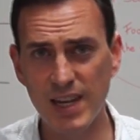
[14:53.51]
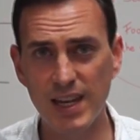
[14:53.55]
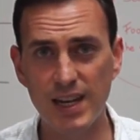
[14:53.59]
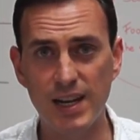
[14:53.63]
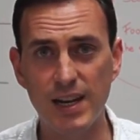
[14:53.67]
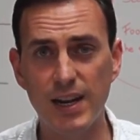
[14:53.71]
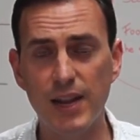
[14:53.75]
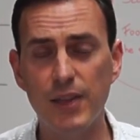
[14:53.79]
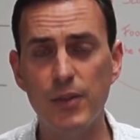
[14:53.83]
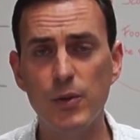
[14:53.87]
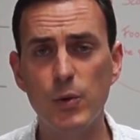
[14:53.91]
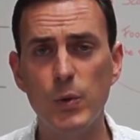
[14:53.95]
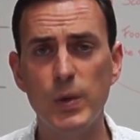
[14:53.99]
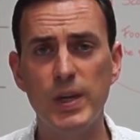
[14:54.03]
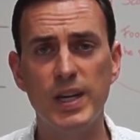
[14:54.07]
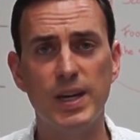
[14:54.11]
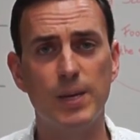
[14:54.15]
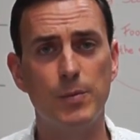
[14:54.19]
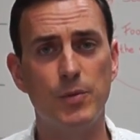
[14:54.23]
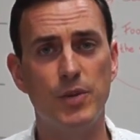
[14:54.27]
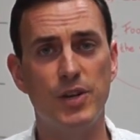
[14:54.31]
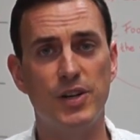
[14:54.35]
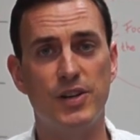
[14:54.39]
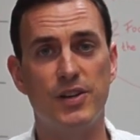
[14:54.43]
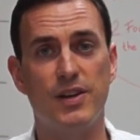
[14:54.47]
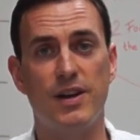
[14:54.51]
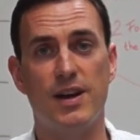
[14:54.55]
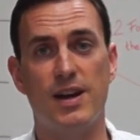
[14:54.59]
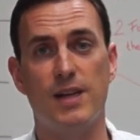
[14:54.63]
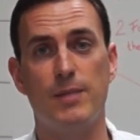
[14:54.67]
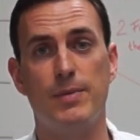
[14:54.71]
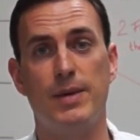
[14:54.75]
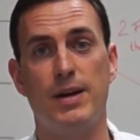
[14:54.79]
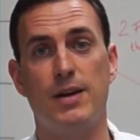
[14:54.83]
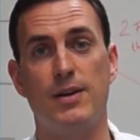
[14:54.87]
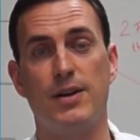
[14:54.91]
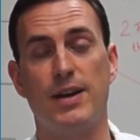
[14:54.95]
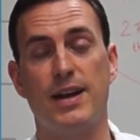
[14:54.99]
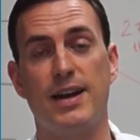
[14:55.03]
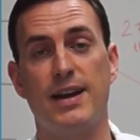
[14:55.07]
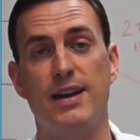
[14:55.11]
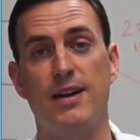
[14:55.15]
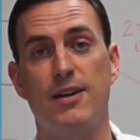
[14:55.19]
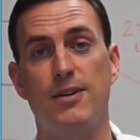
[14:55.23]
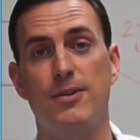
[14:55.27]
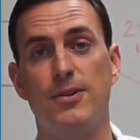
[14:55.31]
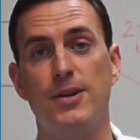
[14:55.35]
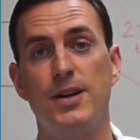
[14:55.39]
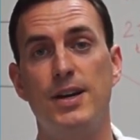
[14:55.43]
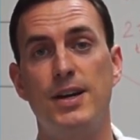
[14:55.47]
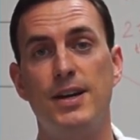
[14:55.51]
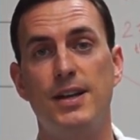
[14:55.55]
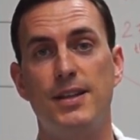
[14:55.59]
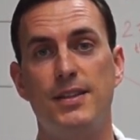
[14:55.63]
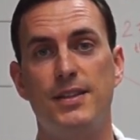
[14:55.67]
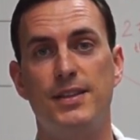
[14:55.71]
In another week, I'm going to talk about how